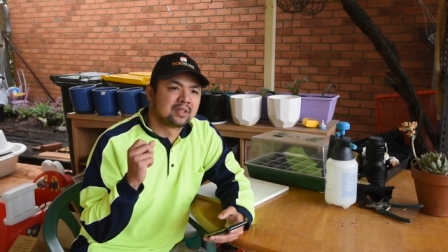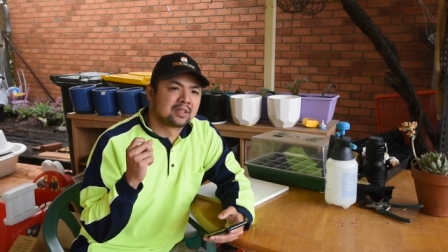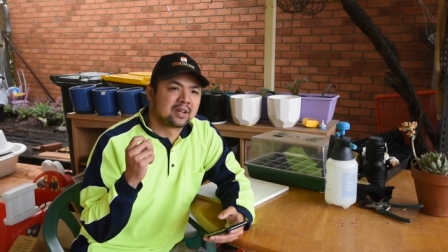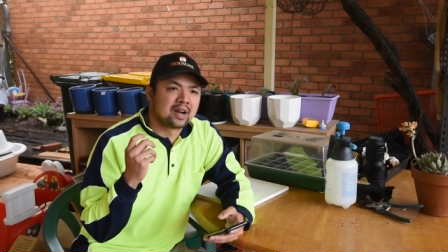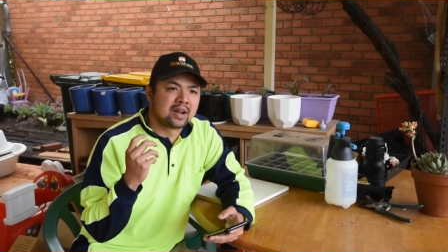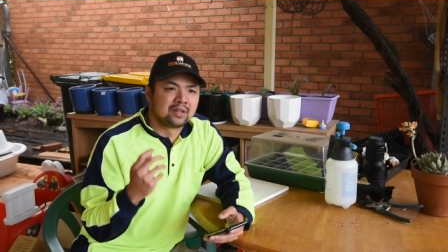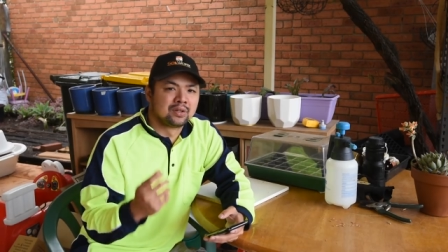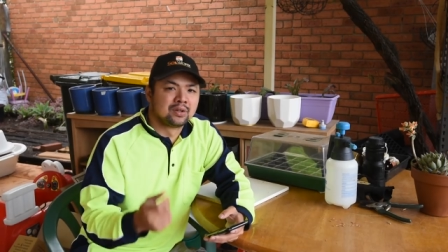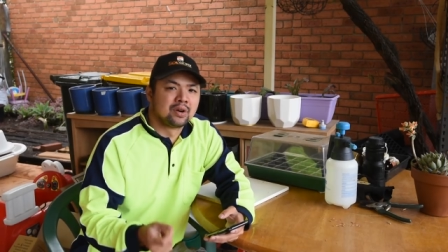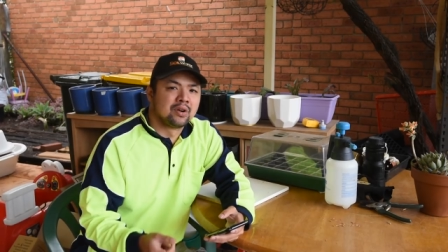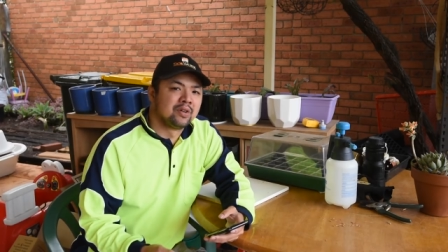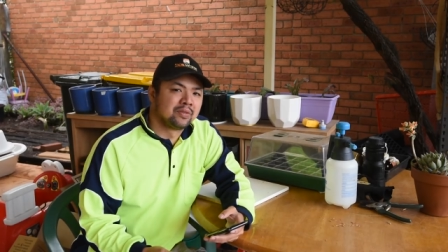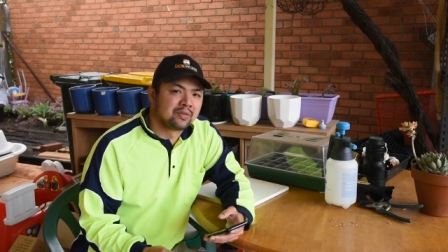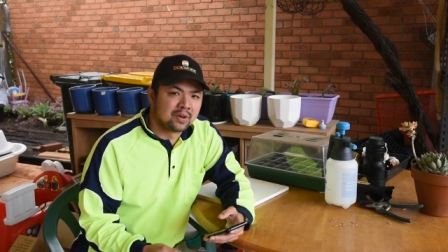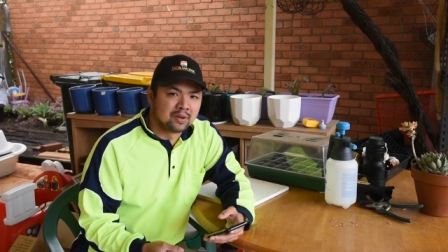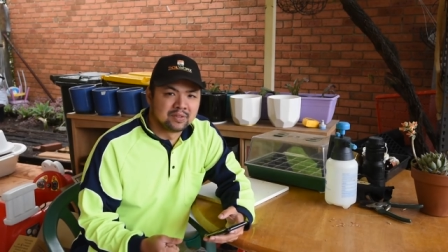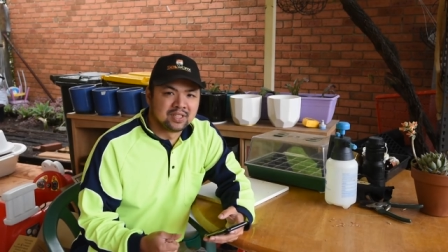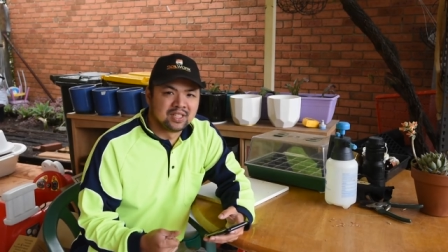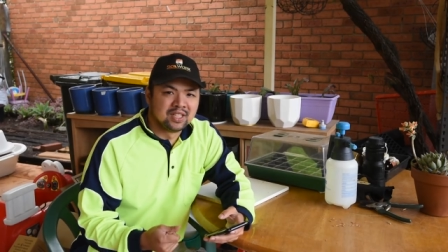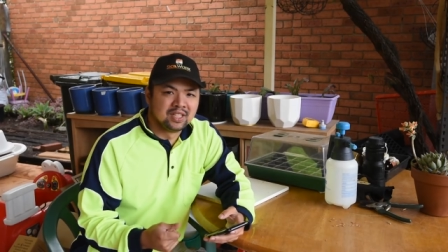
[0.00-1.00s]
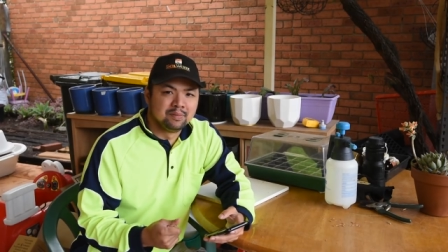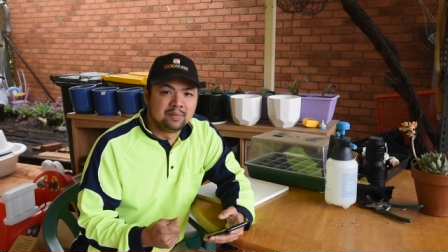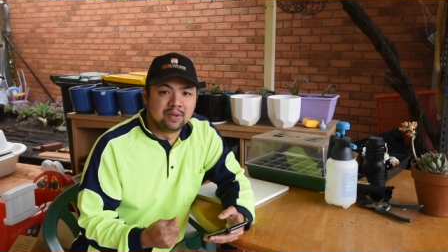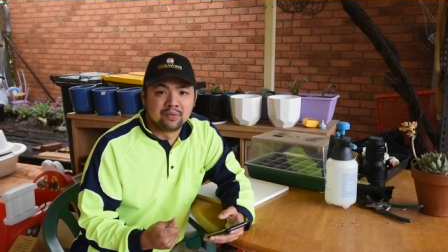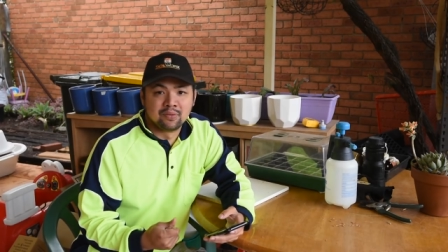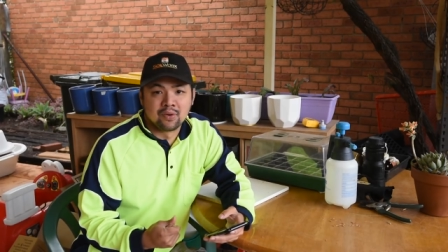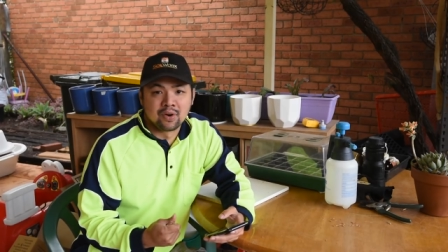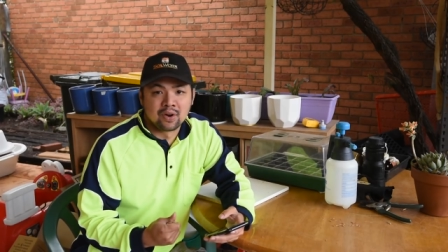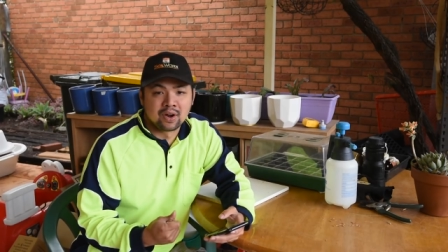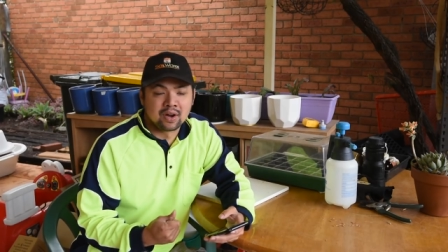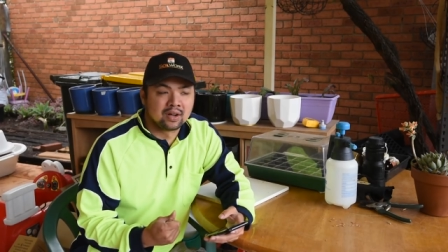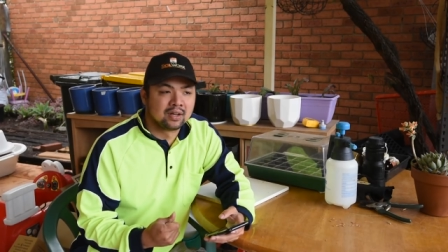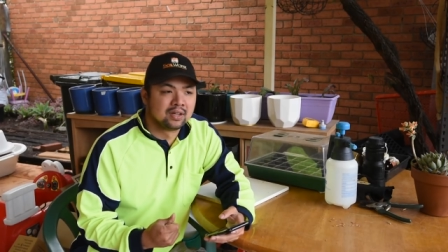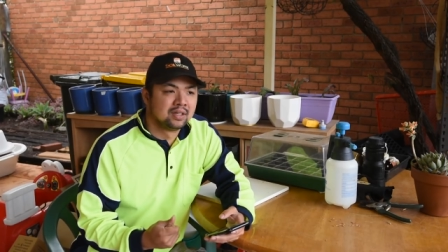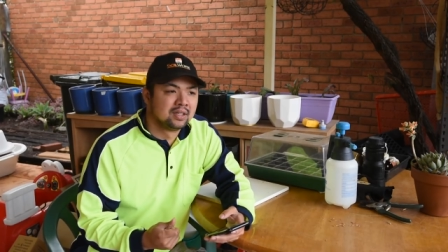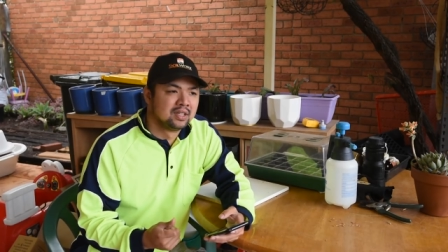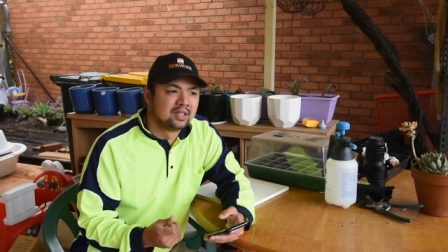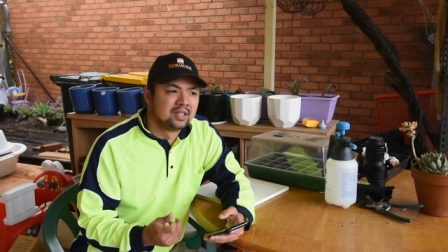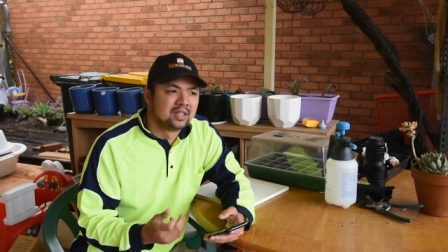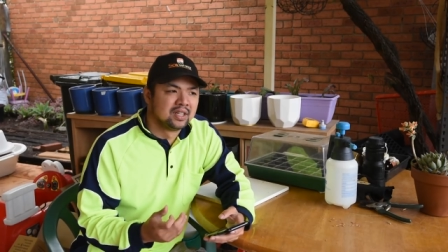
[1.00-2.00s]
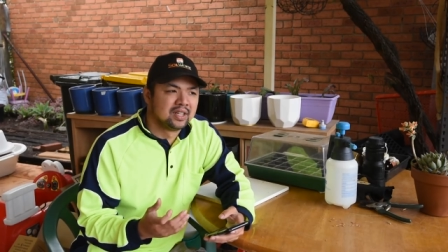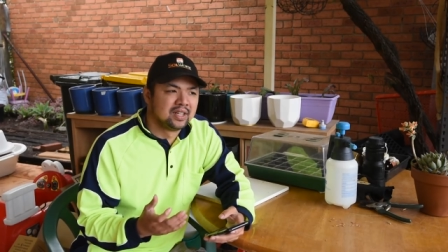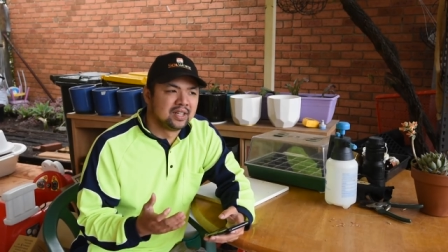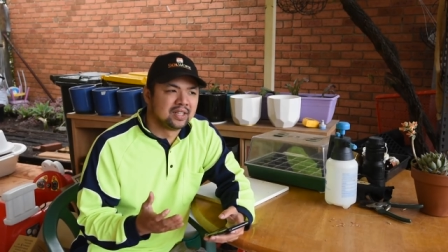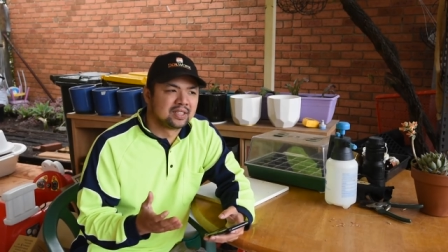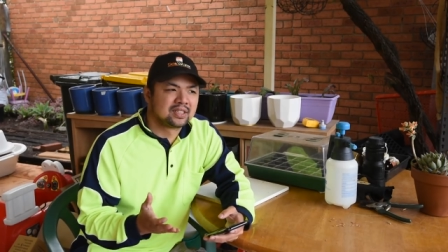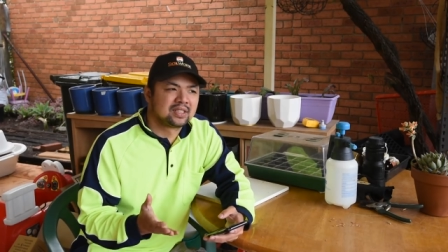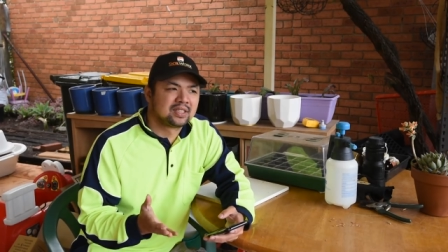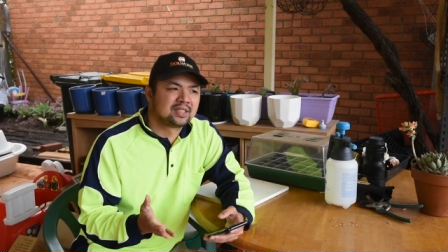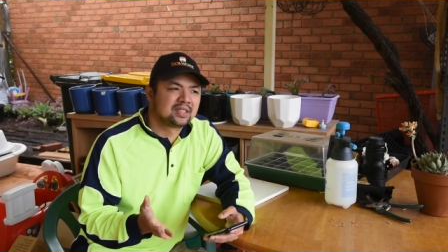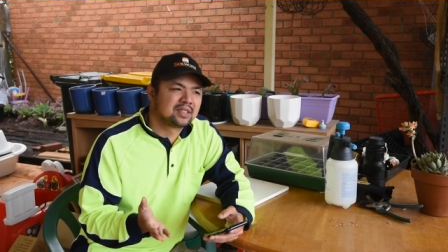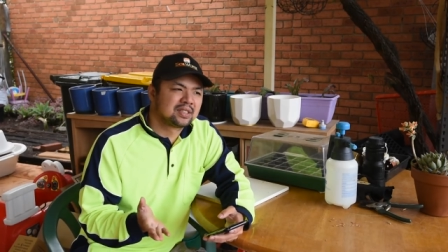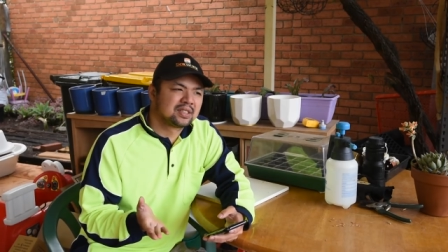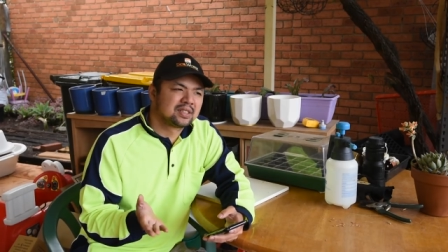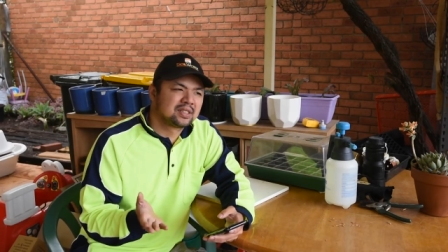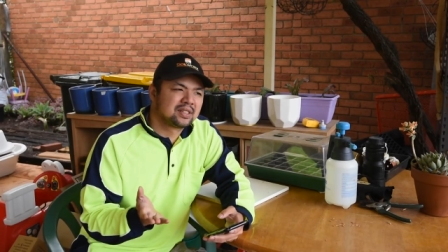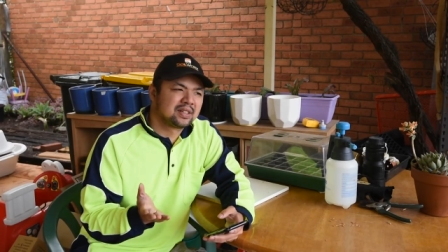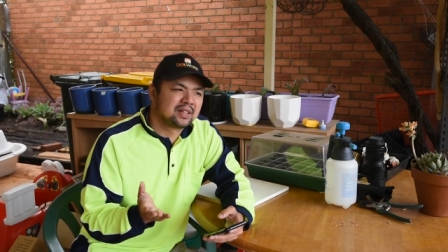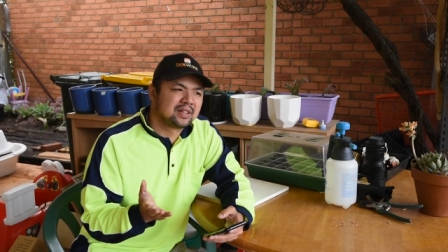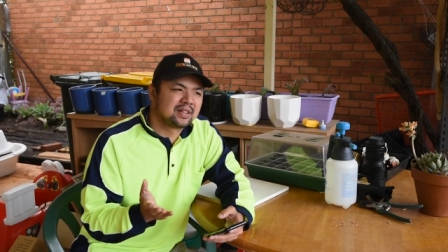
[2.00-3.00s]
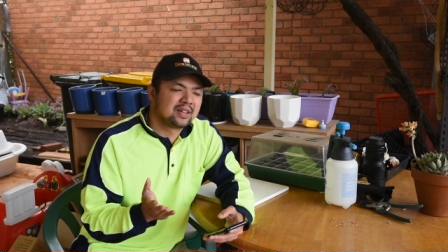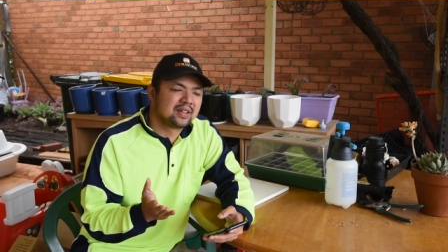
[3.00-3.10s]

tried growing from seed before. It's